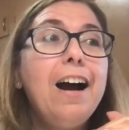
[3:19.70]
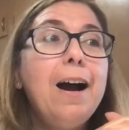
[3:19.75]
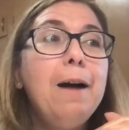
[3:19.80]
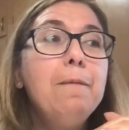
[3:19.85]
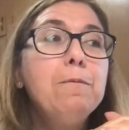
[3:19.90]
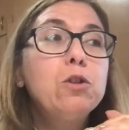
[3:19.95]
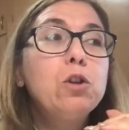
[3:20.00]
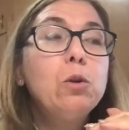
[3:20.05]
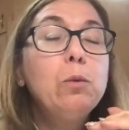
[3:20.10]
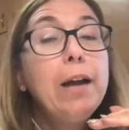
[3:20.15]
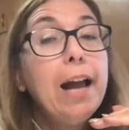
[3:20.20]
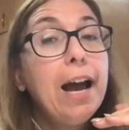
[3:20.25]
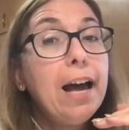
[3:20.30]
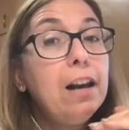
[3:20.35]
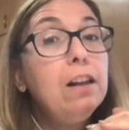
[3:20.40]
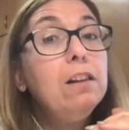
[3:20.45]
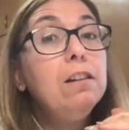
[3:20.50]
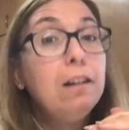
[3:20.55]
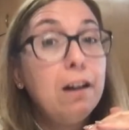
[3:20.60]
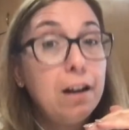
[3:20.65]
So we
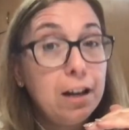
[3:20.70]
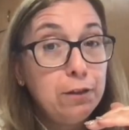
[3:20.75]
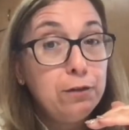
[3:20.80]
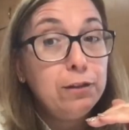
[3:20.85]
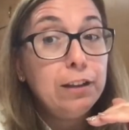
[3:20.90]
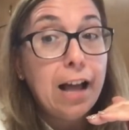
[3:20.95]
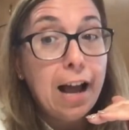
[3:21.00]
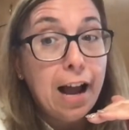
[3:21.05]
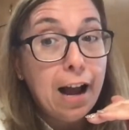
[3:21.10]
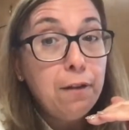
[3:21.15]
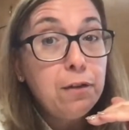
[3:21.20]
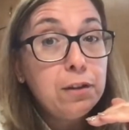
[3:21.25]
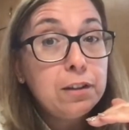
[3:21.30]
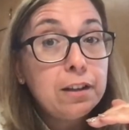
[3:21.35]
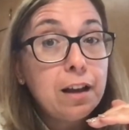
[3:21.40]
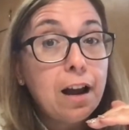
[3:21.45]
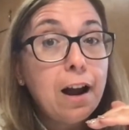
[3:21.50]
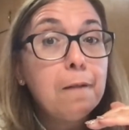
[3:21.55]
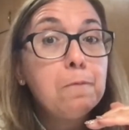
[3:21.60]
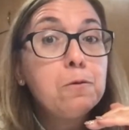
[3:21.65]
had a lot of laughs.
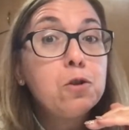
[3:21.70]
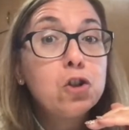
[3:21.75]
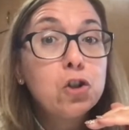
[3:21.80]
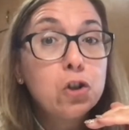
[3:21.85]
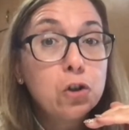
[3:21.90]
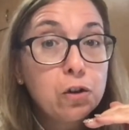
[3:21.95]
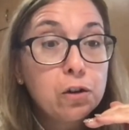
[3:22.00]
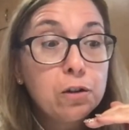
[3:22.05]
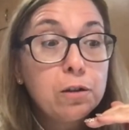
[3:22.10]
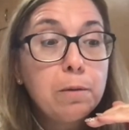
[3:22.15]
I'm sure